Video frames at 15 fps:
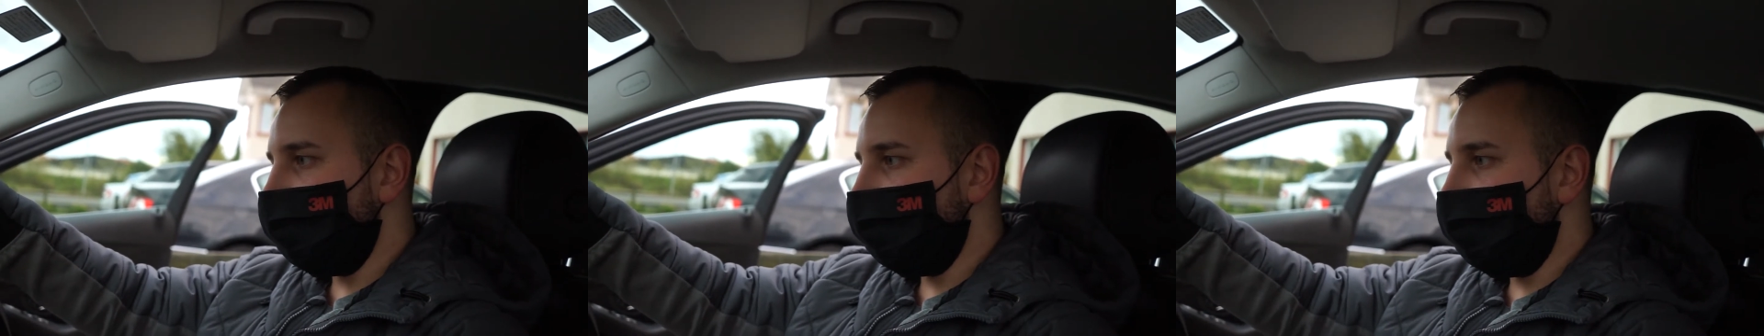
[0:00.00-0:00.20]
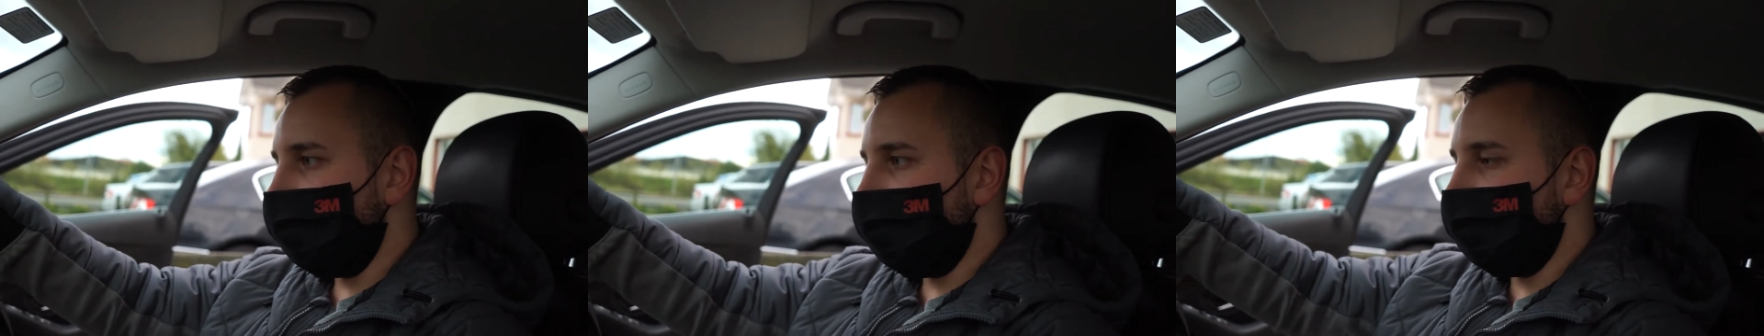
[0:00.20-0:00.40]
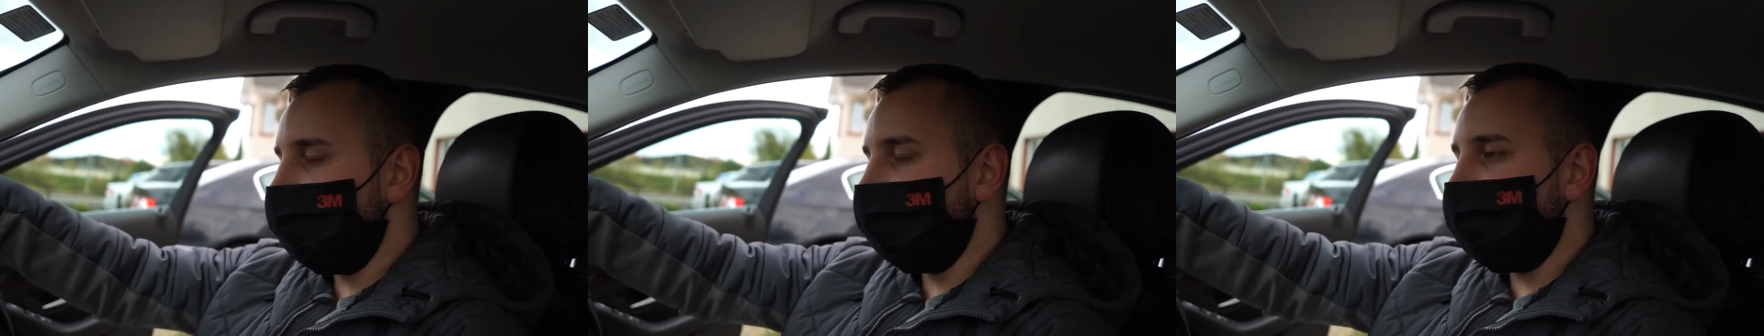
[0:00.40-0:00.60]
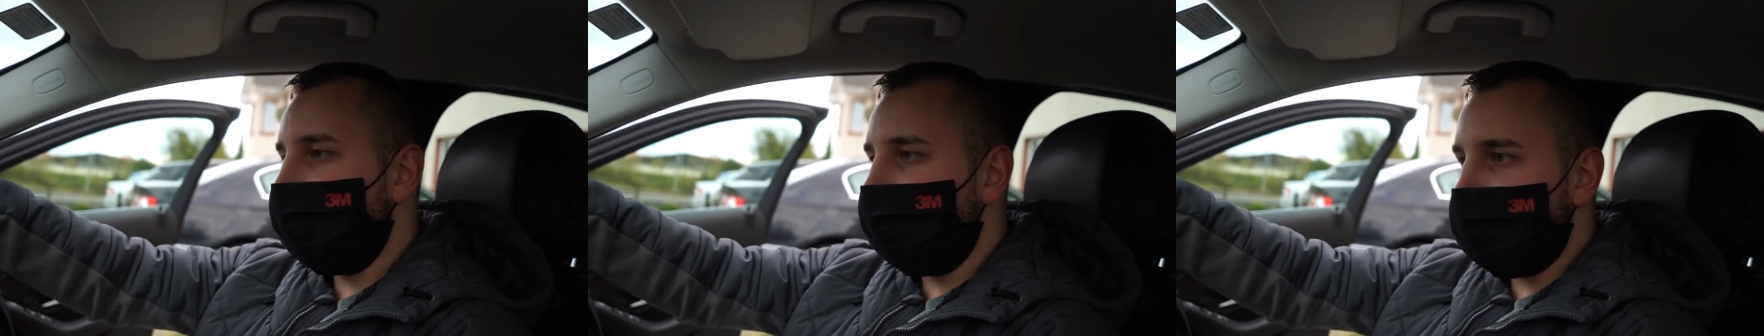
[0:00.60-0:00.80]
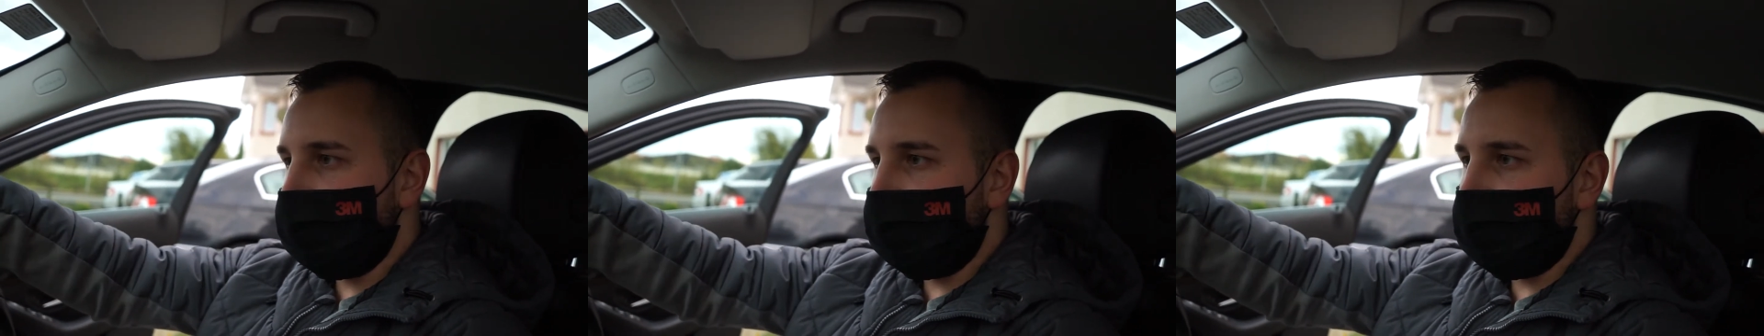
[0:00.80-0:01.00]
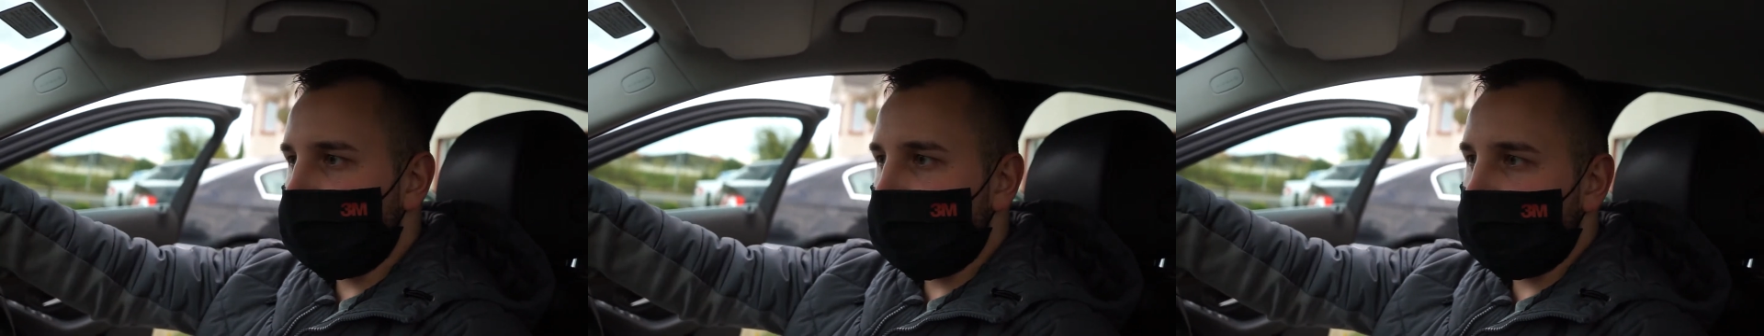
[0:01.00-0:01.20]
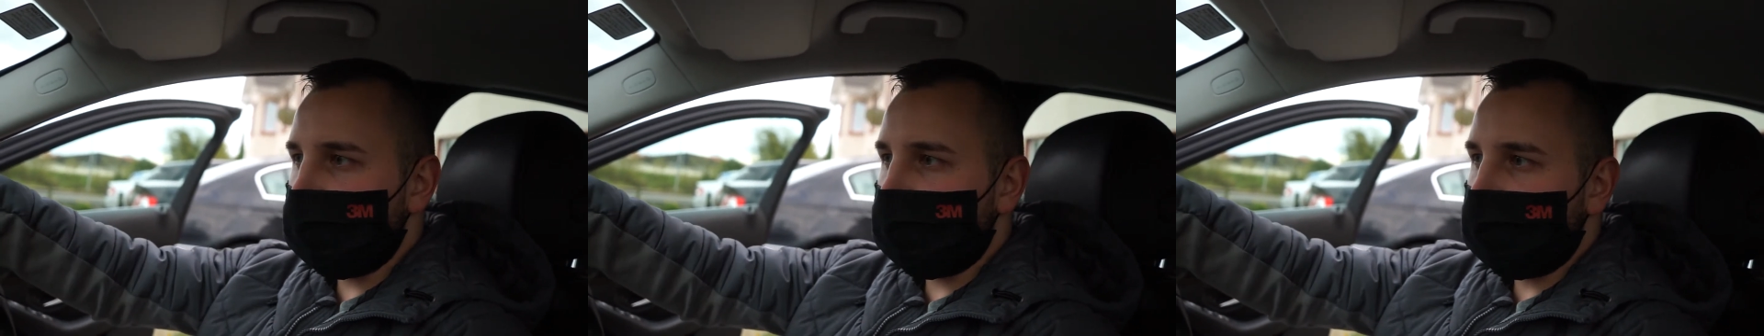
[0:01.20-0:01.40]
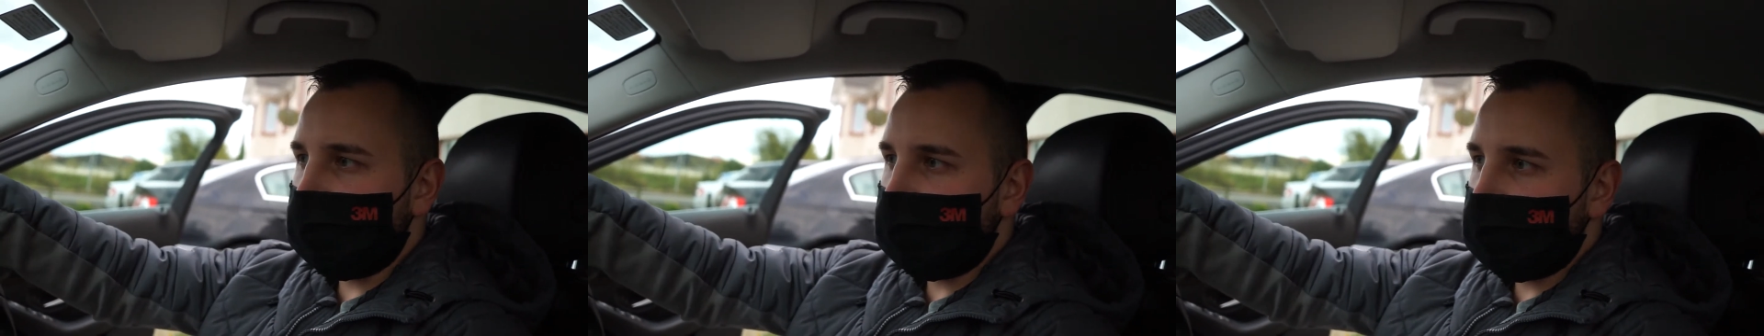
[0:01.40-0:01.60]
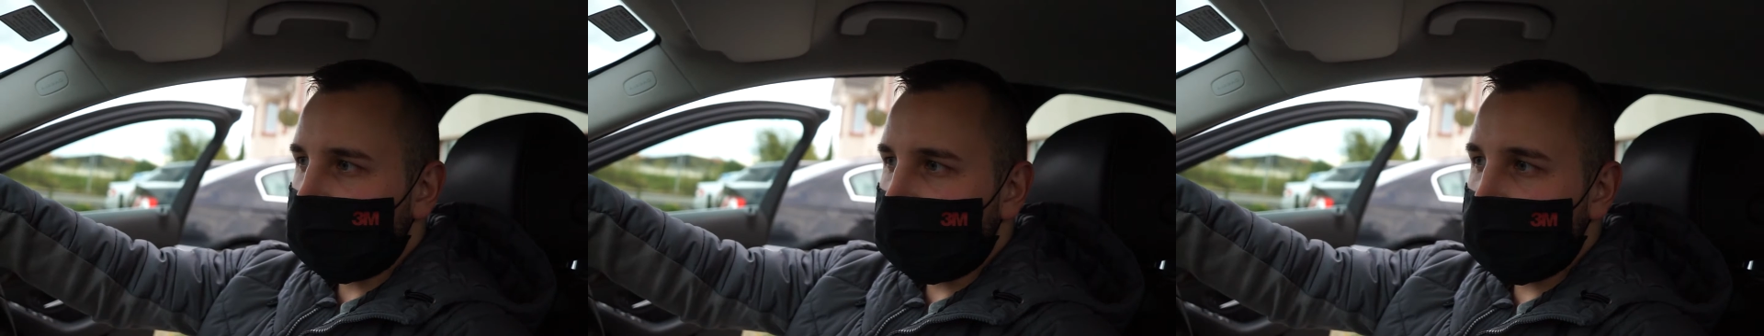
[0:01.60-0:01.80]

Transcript: there's that noise of the